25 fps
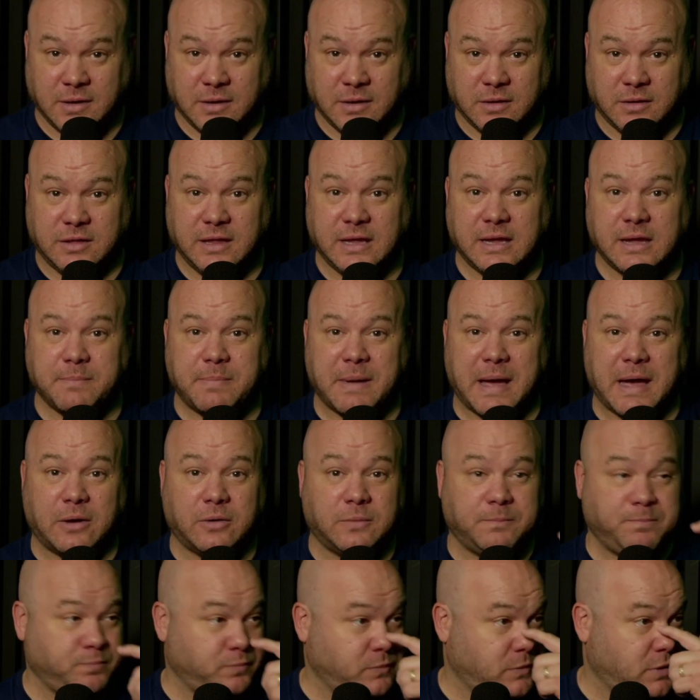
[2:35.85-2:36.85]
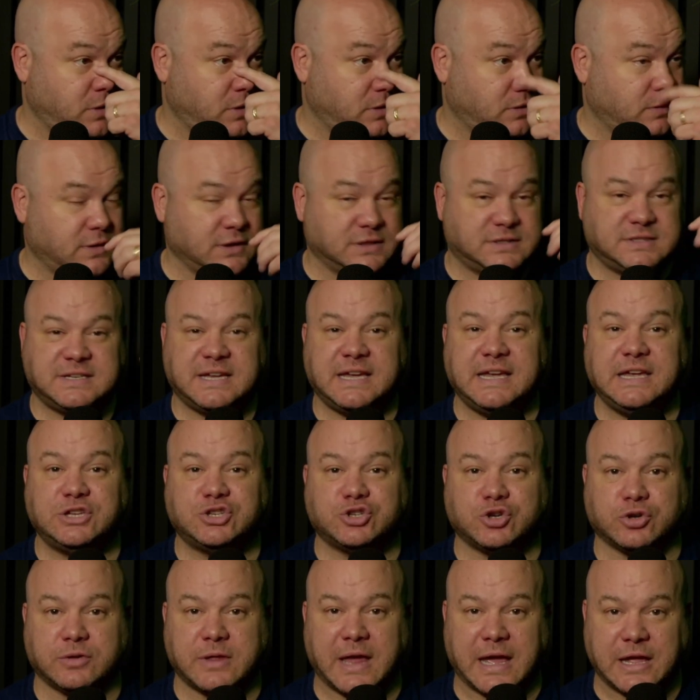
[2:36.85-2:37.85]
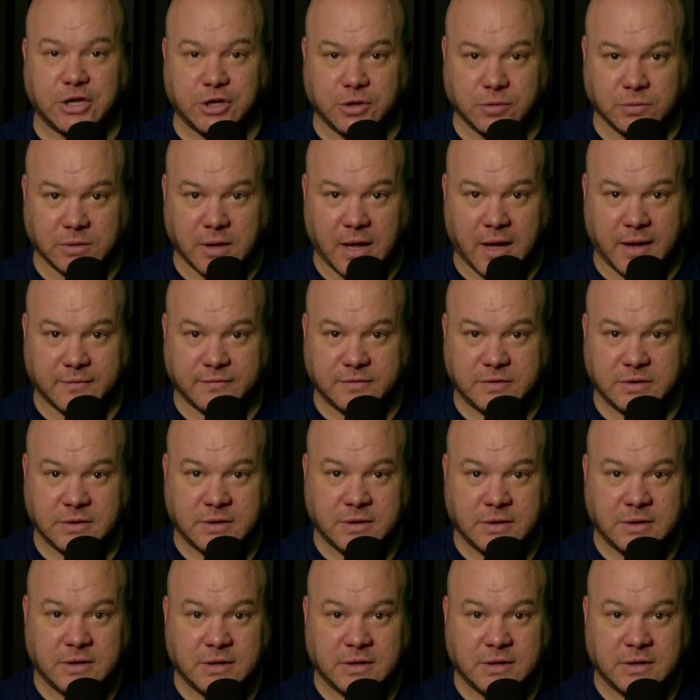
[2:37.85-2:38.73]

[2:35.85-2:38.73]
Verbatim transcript: Think about the teacher that you loved.